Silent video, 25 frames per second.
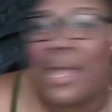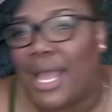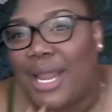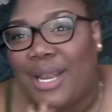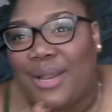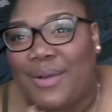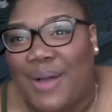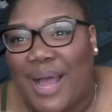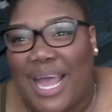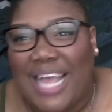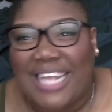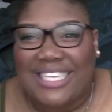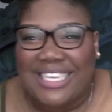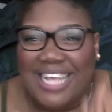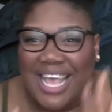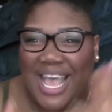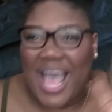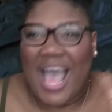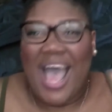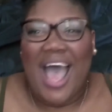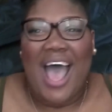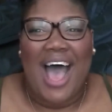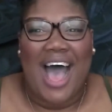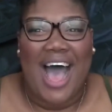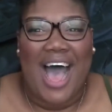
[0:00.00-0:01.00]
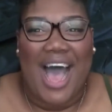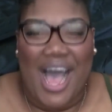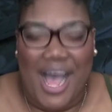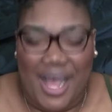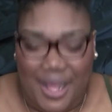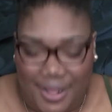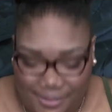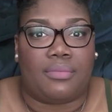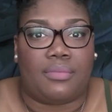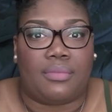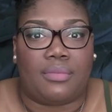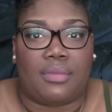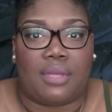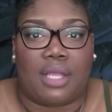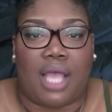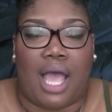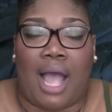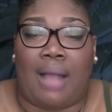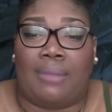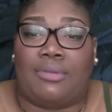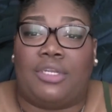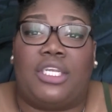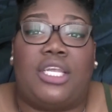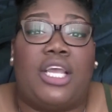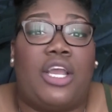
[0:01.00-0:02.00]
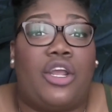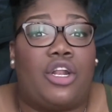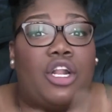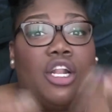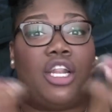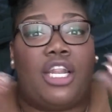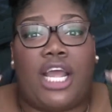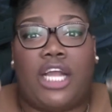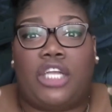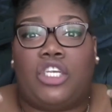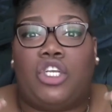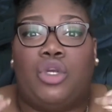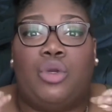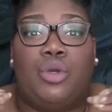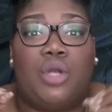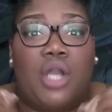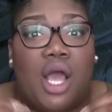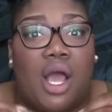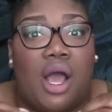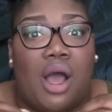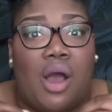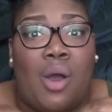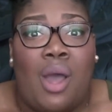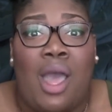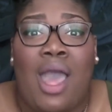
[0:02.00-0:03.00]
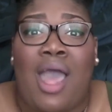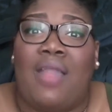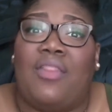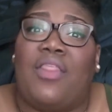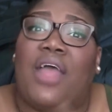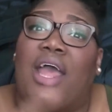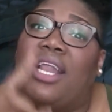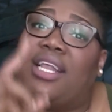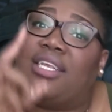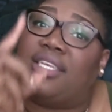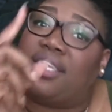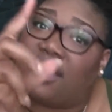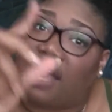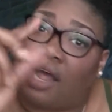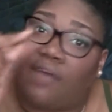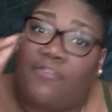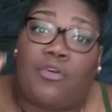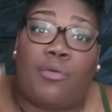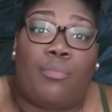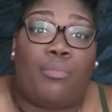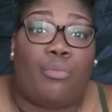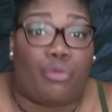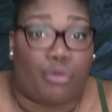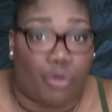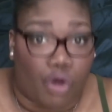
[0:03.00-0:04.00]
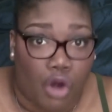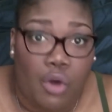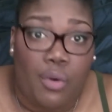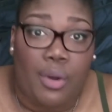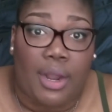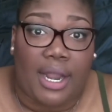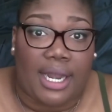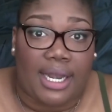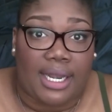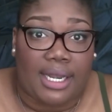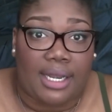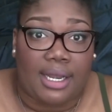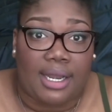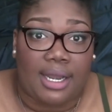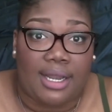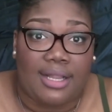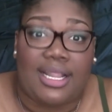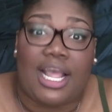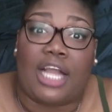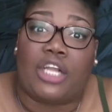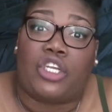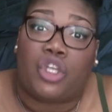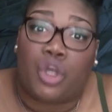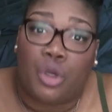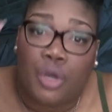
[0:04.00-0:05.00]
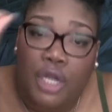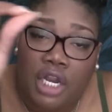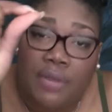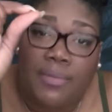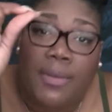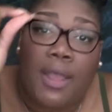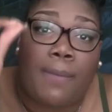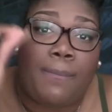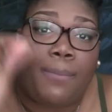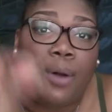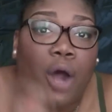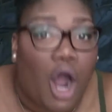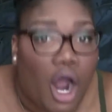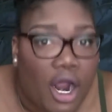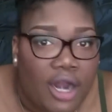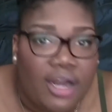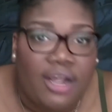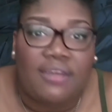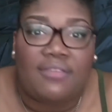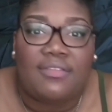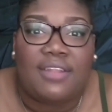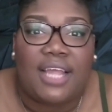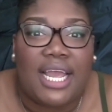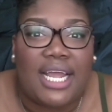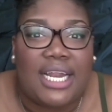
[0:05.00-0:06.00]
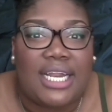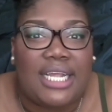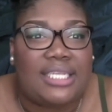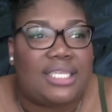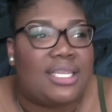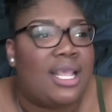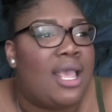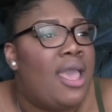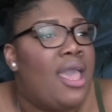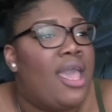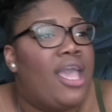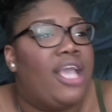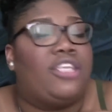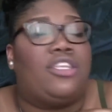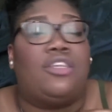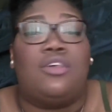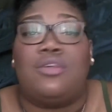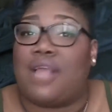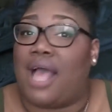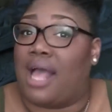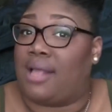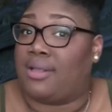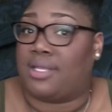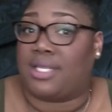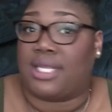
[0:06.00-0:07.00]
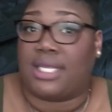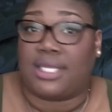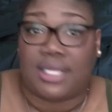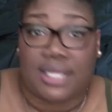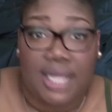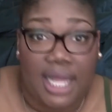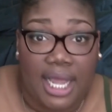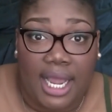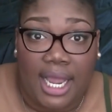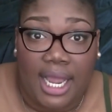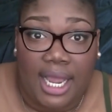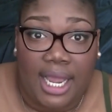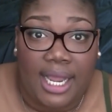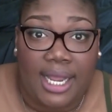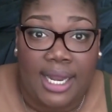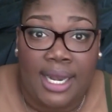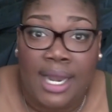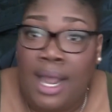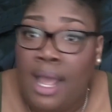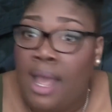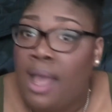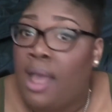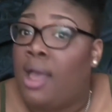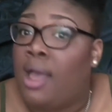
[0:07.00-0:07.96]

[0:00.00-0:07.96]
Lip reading: anyway, I'm just here to let you know that it's stuff a brewing that you need to be a part of, ladies. It's 2016.